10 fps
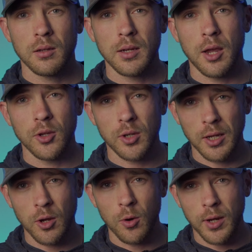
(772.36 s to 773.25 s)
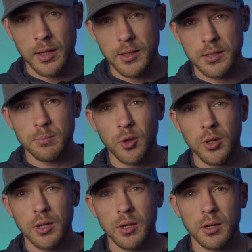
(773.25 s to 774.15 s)
Now, you can go get this
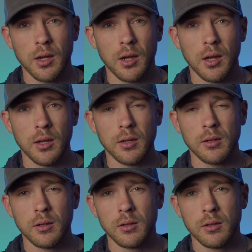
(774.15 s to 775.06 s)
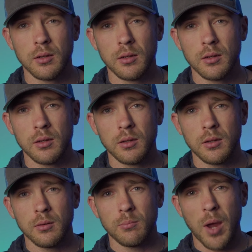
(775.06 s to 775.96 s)
book on
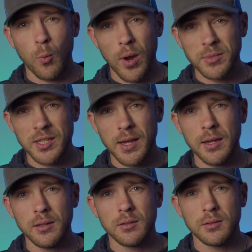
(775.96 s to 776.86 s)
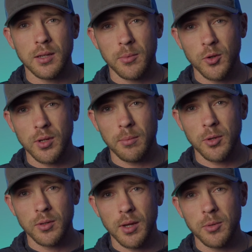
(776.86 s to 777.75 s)
my website, w
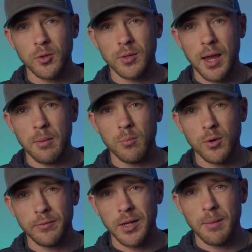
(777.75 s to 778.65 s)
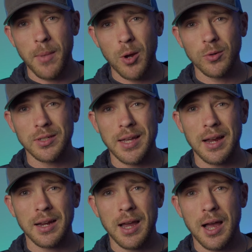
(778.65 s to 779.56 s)
w w dot moving a mountain
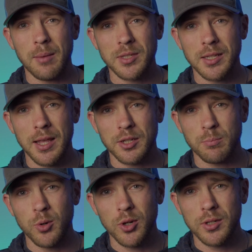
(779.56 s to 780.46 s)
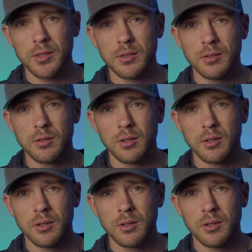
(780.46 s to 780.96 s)
dot com slash books.